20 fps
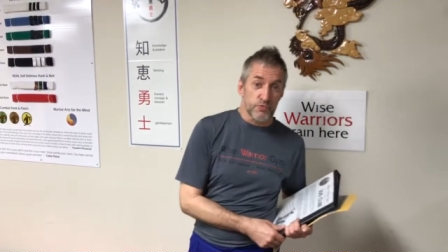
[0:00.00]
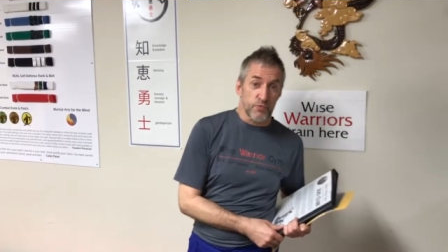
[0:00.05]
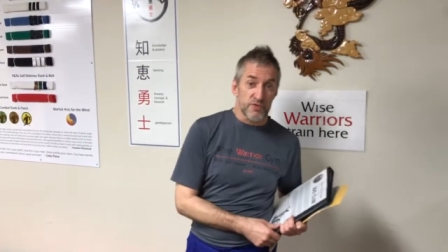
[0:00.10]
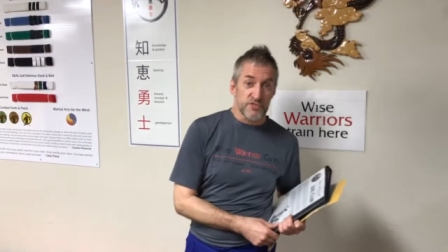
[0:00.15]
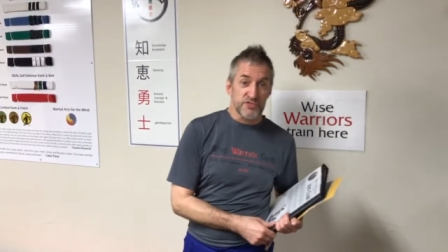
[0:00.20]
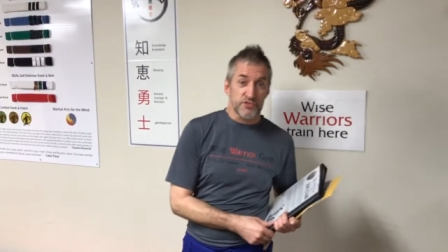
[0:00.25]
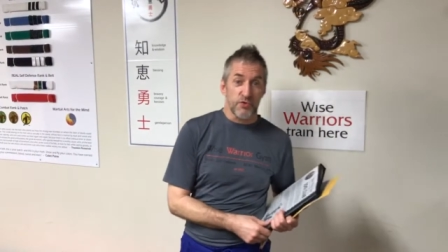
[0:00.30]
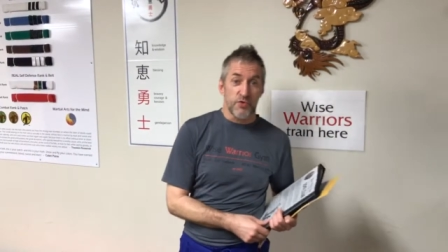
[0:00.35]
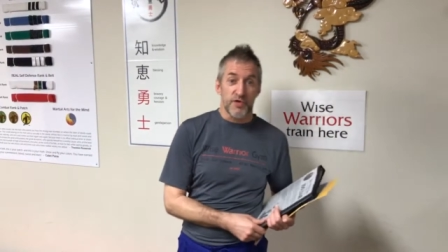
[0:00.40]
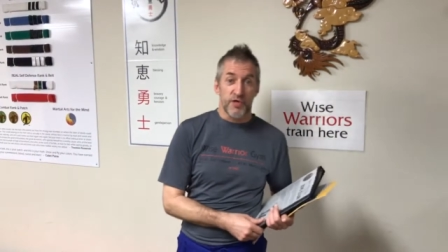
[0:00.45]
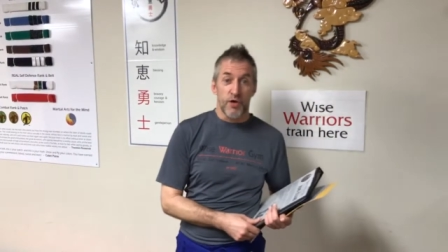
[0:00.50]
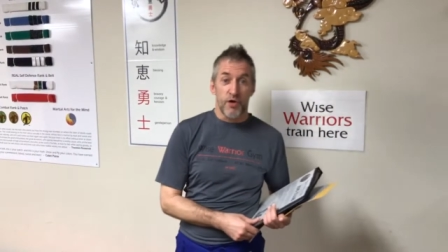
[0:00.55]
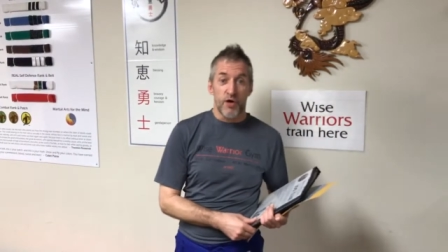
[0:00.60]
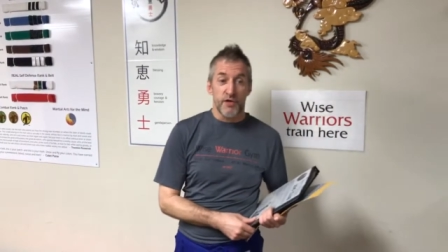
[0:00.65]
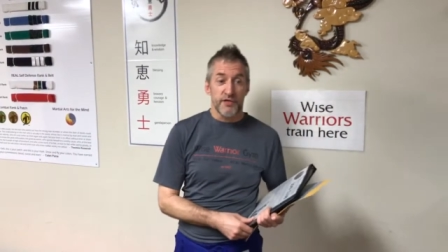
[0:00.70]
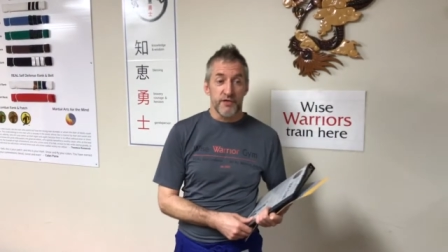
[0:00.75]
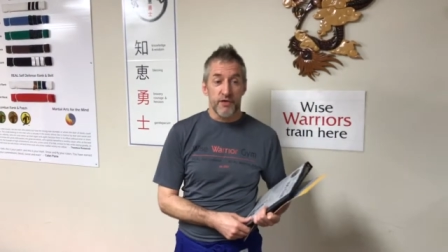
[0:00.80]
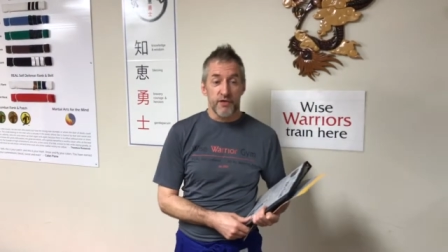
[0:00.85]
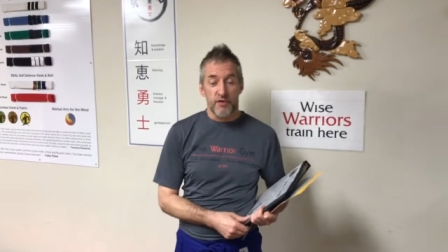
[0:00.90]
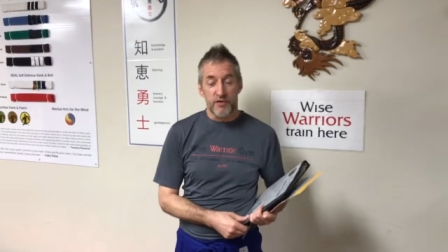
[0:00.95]
what's going
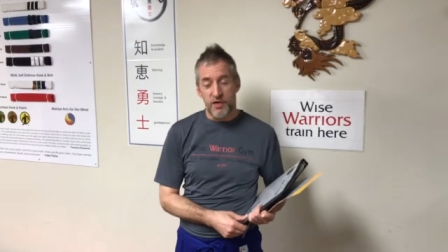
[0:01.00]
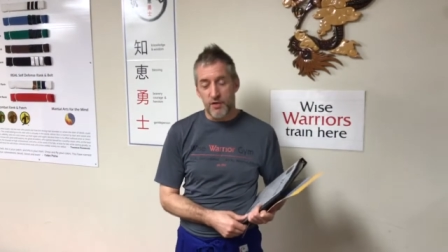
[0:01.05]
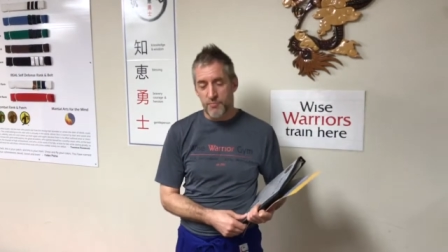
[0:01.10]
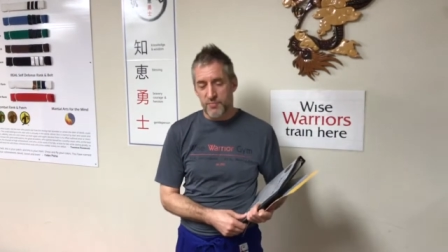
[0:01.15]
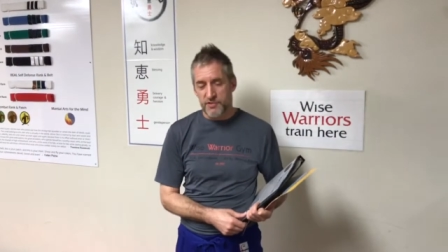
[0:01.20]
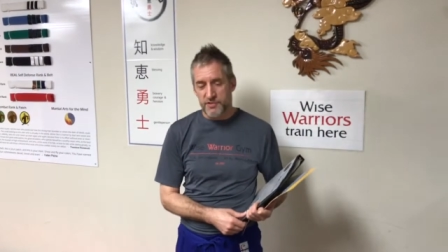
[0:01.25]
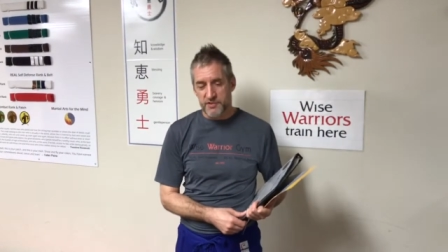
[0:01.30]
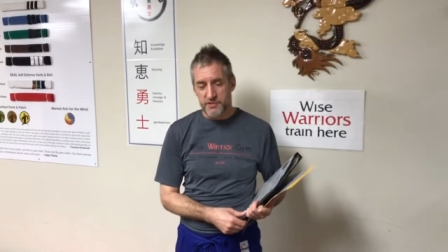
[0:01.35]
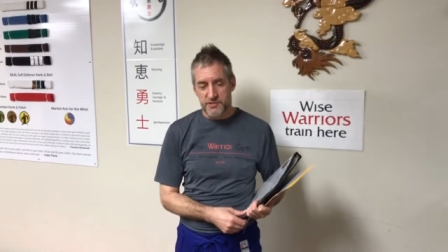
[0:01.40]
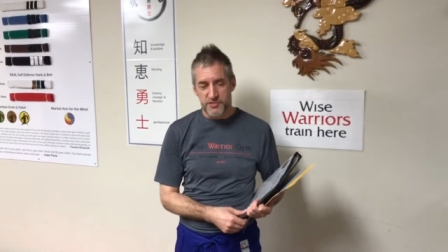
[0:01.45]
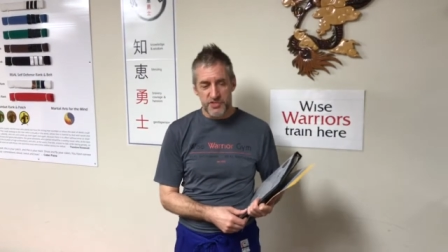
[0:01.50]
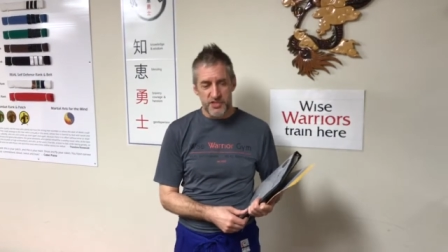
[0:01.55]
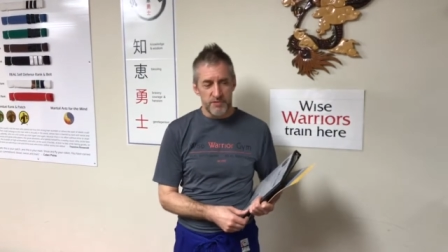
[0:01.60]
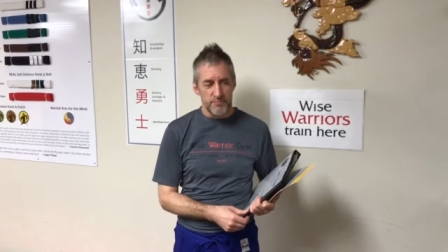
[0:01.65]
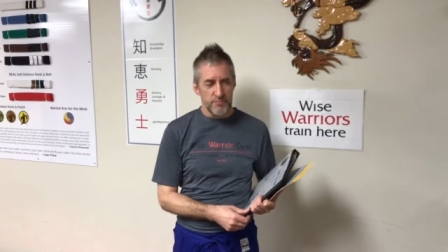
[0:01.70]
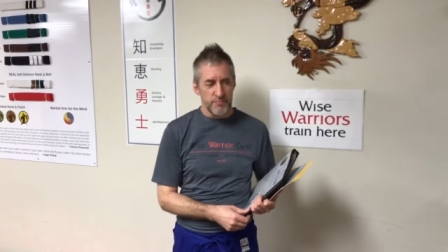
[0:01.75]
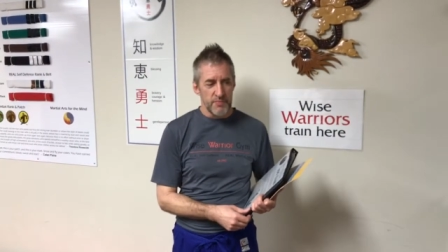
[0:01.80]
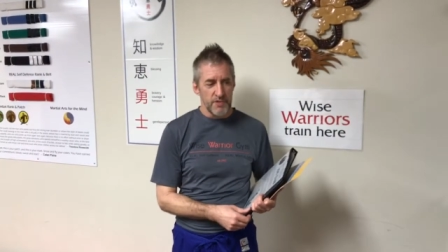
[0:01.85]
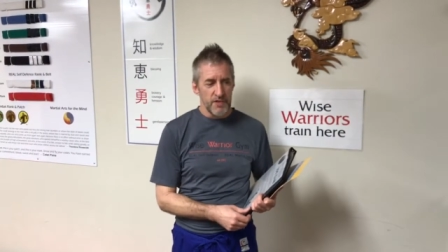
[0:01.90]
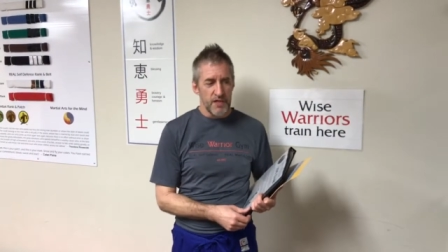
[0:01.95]
on in our humble little
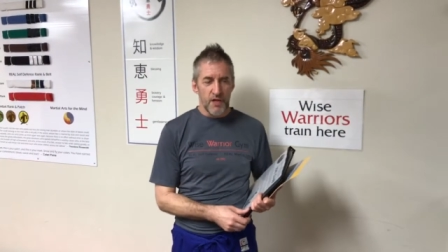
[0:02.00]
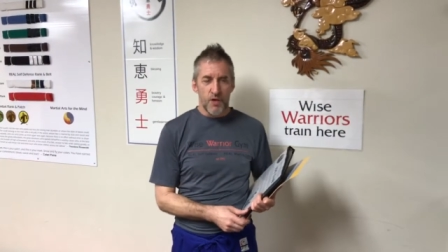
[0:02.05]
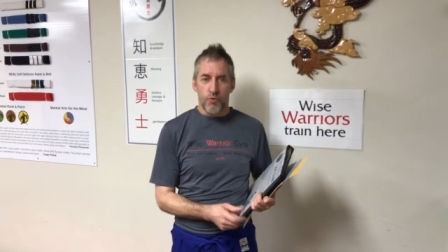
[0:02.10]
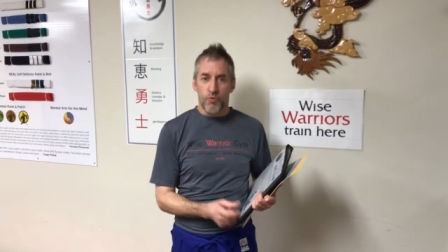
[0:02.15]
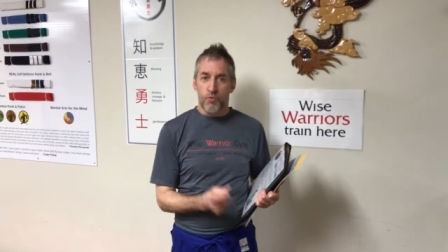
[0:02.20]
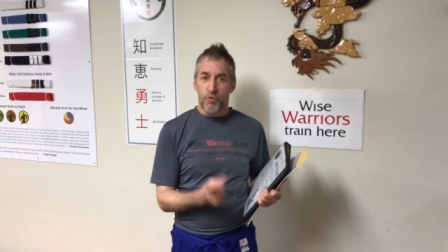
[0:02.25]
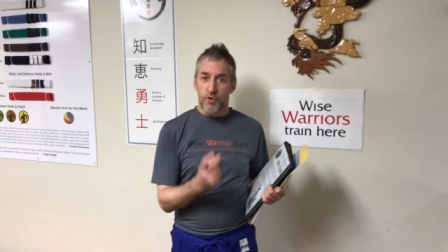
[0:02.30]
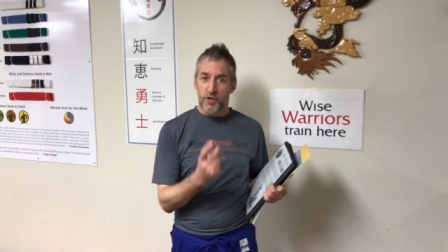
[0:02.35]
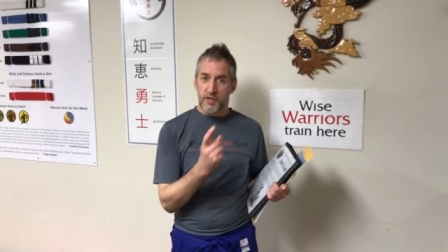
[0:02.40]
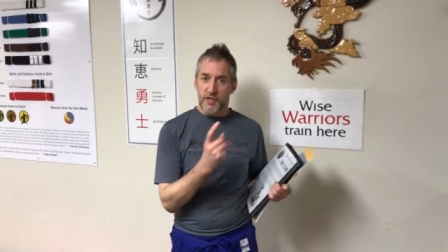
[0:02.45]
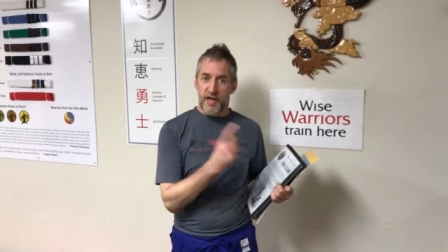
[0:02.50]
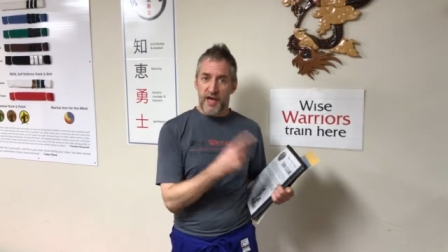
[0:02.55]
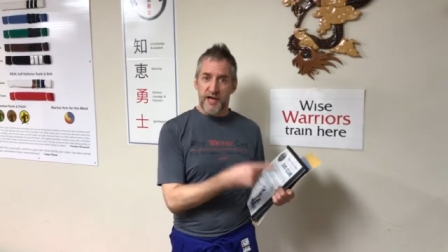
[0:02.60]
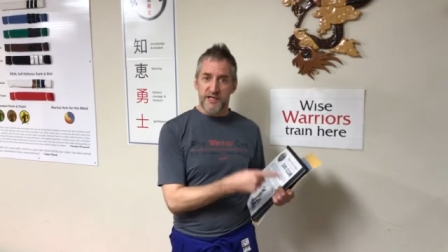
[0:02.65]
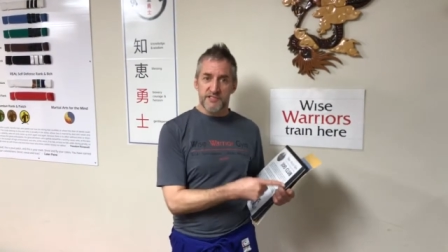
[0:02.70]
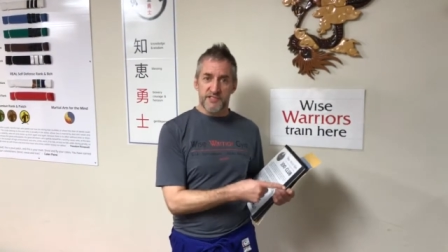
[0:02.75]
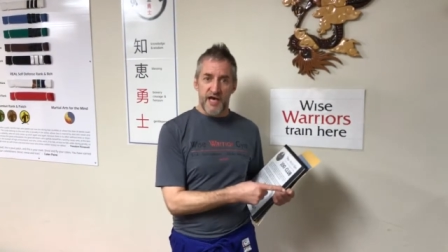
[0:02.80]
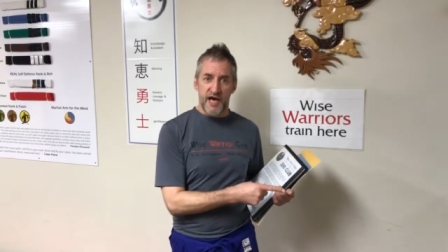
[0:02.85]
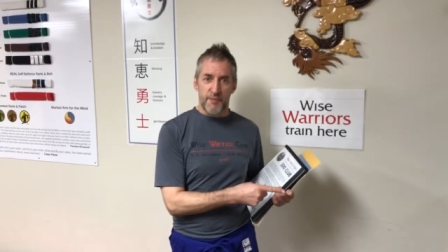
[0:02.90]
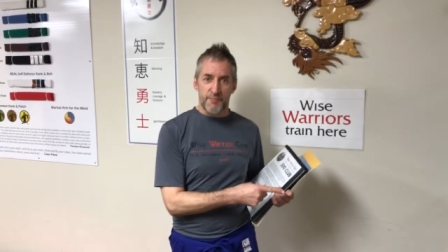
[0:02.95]
gym, what
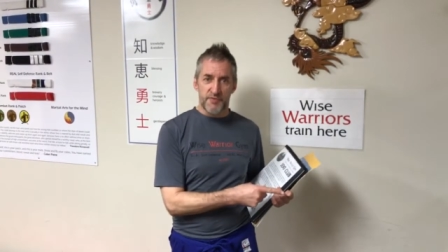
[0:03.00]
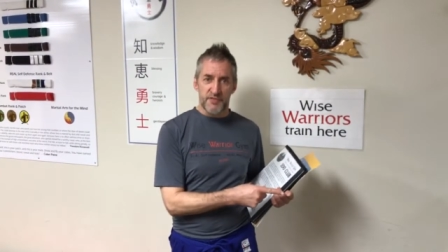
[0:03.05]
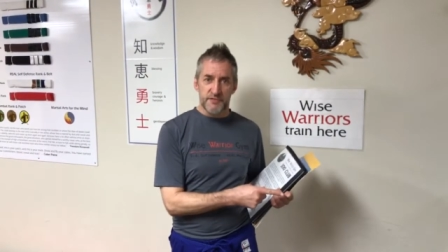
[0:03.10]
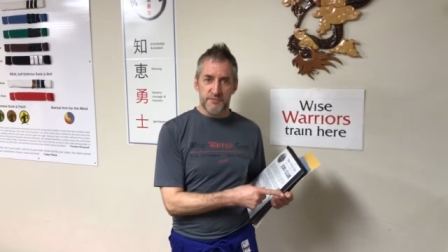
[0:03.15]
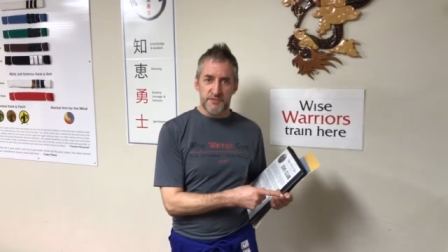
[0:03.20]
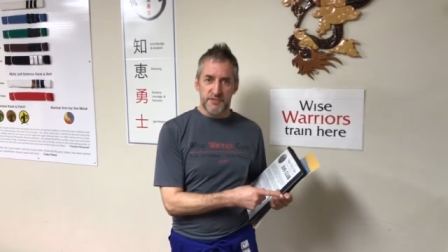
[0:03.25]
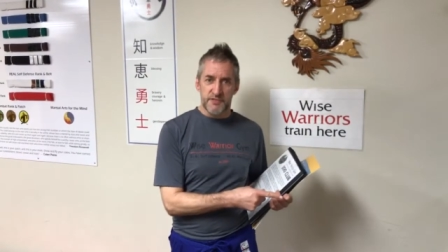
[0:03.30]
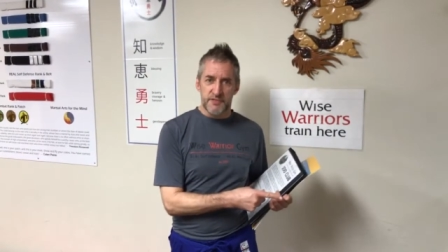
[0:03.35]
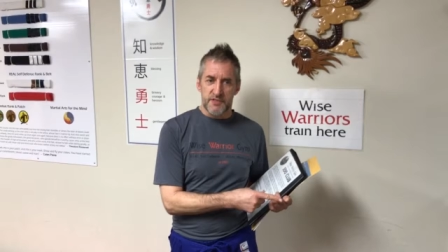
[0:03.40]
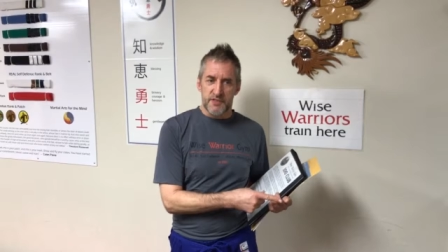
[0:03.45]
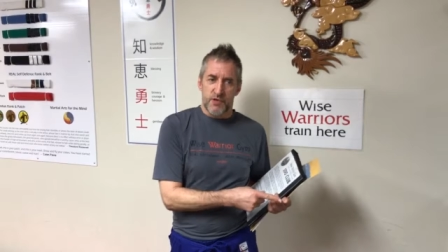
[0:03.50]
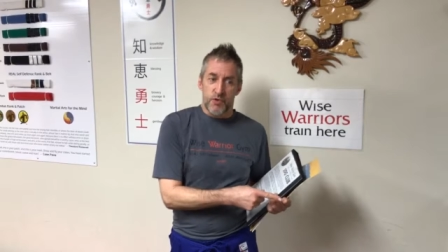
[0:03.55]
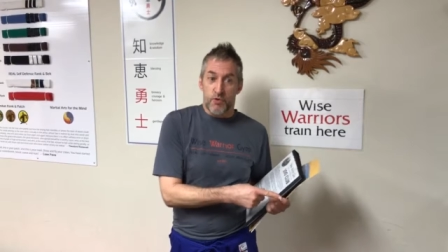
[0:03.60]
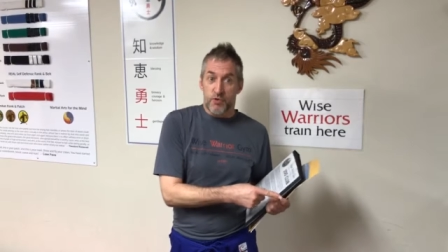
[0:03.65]
has happened,